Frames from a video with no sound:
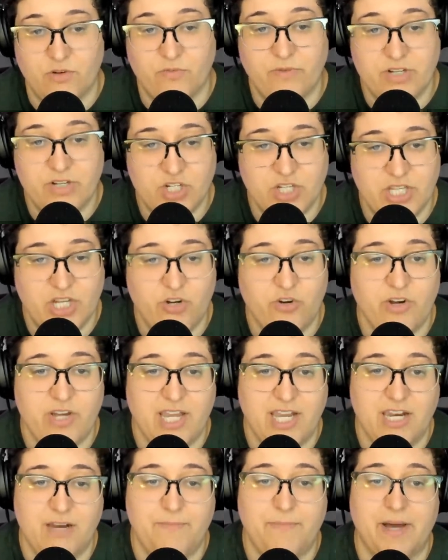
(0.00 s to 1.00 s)
originally
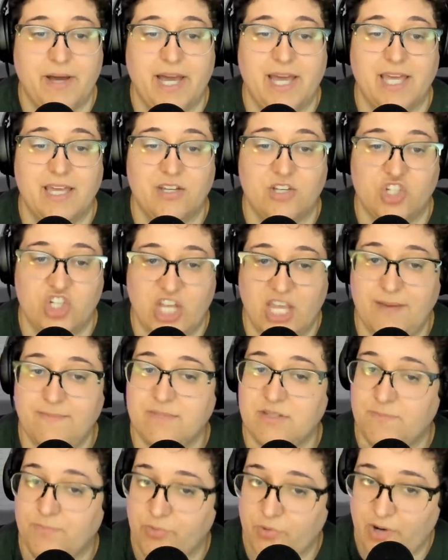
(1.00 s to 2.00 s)
created by
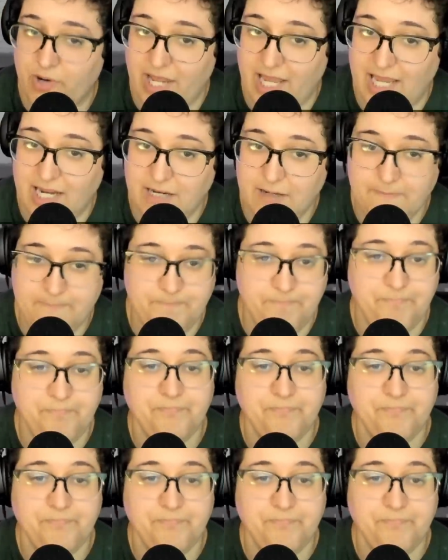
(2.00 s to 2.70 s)
James Braid.